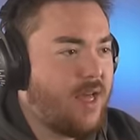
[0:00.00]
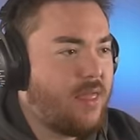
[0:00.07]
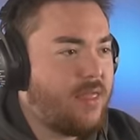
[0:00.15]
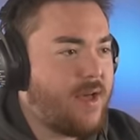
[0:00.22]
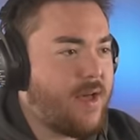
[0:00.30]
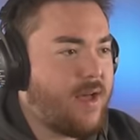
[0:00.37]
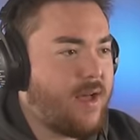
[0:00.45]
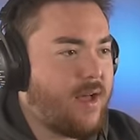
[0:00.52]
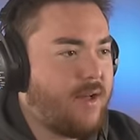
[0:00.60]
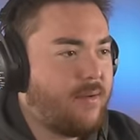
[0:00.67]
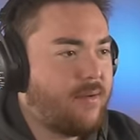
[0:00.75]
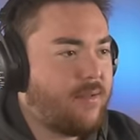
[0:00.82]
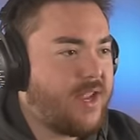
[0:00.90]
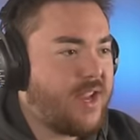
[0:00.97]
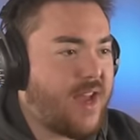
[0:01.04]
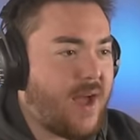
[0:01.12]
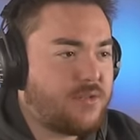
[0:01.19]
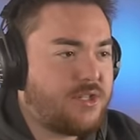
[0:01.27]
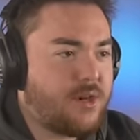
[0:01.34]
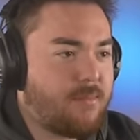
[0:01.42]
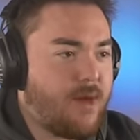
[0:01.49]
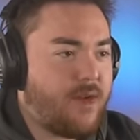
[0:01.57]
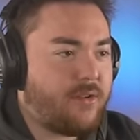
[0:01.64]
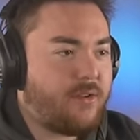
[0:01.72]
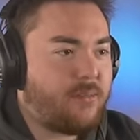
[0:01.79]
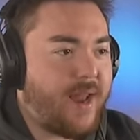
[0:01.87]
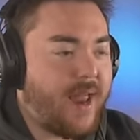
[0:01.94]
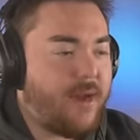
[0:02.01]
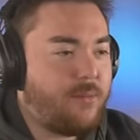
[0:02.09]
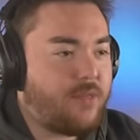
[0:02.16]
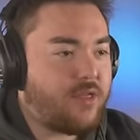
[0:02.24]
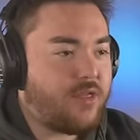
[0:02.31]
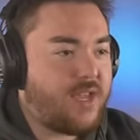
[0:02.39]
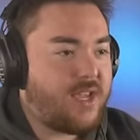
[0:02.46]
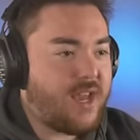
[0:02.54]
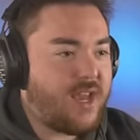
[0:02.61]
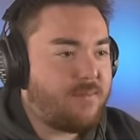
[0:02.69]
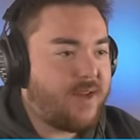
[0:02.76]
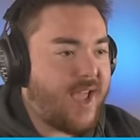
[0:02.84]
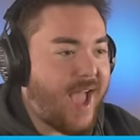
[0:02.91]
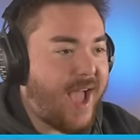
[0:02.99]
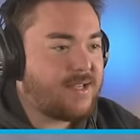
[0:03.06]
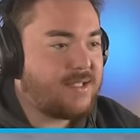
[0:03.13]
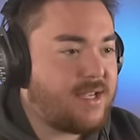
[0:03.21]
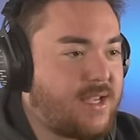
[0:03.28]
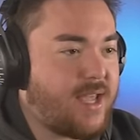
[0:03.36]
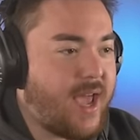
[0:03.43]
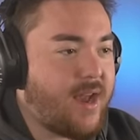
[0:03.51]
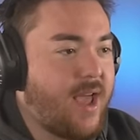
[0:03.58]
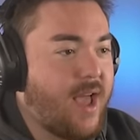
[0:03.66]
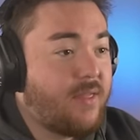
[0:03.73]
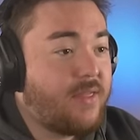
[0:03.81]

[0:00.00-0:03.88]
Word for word: the the announcer model, but I don't think anybody has it yet.